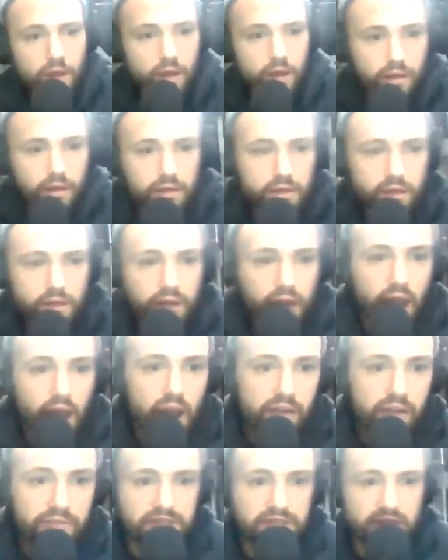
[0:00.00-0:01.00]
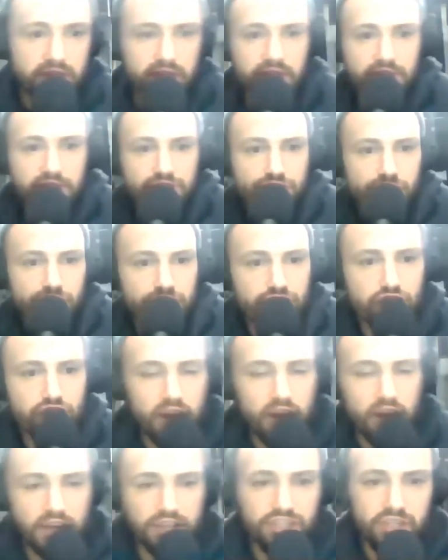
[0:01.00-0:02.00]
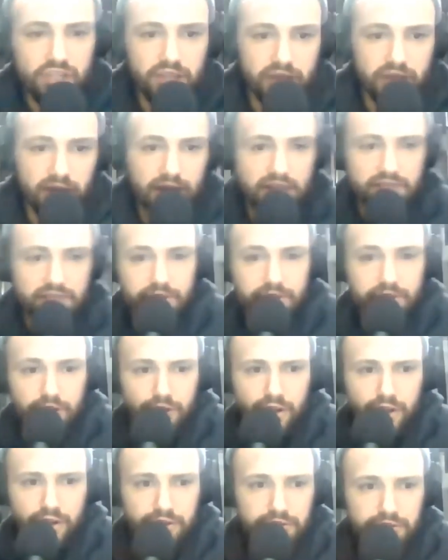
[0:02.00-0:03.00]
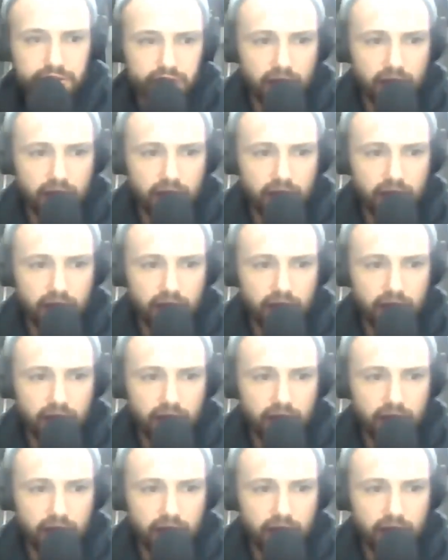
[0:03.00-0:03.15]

how have you seen the industry change in the last few years?